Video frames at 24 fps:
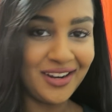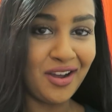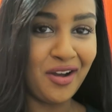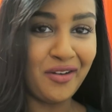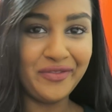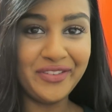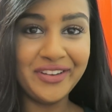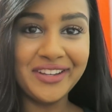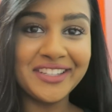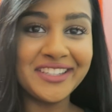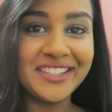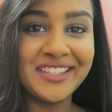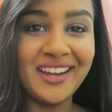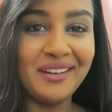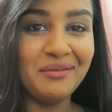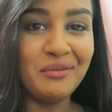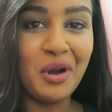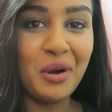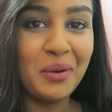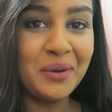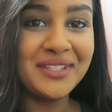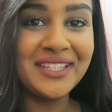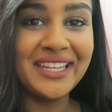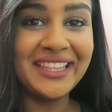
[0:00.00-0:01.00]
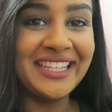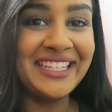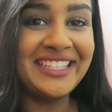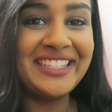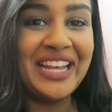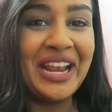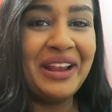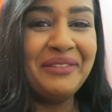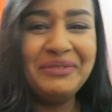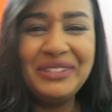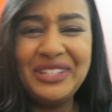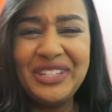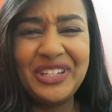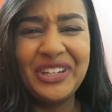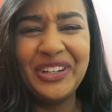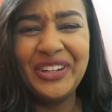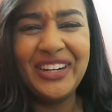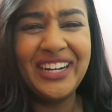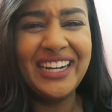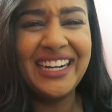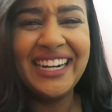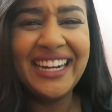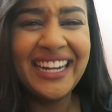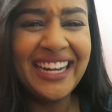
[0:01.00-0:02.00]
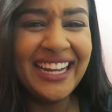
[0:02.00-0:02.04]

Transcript: Obviously, I'm always at the same store.